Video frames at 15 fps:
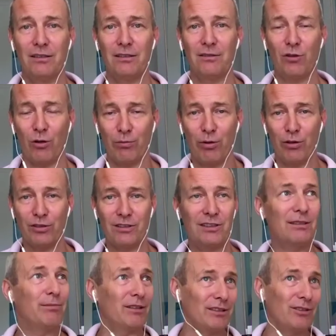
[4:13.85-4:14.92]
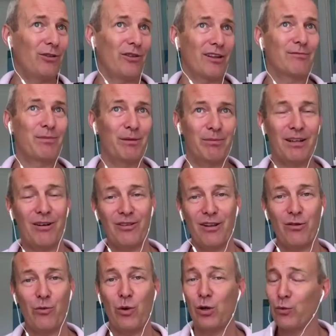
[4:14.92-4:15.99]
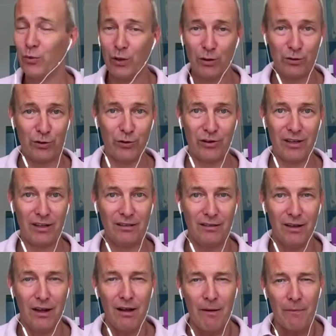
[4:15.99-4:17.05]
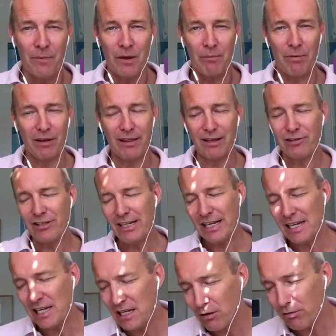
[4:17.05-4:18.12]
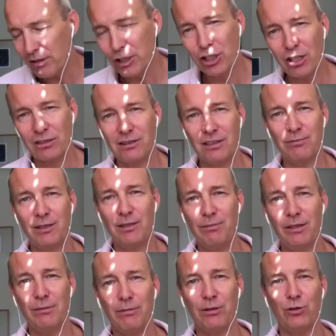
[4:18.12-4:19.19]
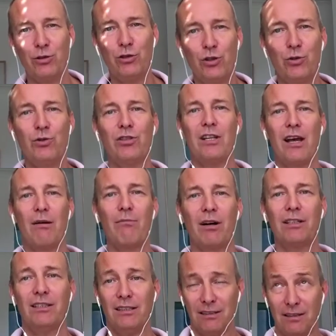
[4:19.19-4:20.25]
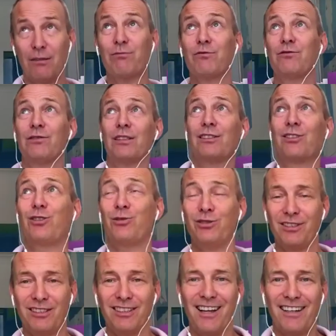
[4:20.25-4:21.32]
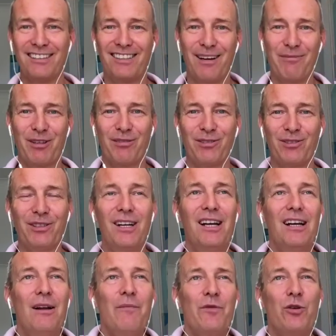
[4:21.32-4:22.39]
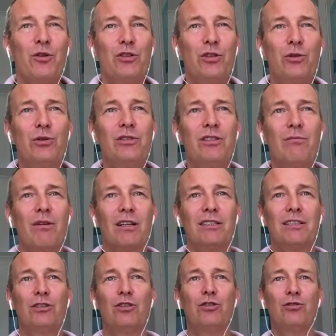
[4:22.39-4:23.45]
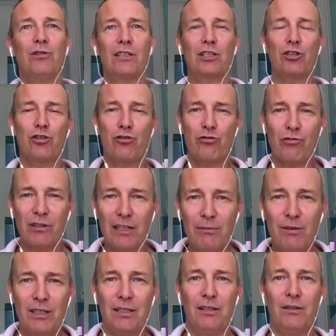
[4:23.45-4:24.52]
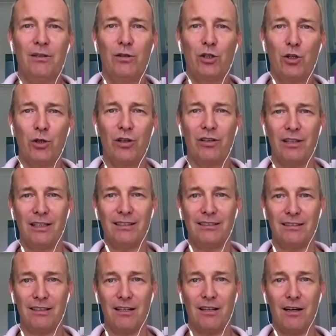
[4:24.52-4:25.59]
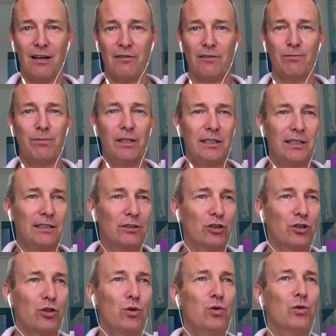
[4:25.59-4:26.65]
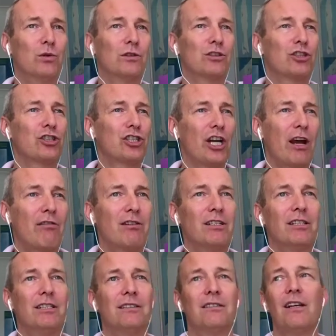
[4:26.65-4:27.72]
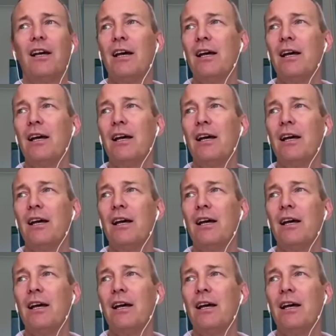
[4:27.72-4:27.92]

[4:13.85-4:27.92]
Not personally, but there's people out in the world, we all know that. But there's equally just as many people who use their money, excuse the light coming through, who use the money to do extremely good things in their lives, building schools, charities,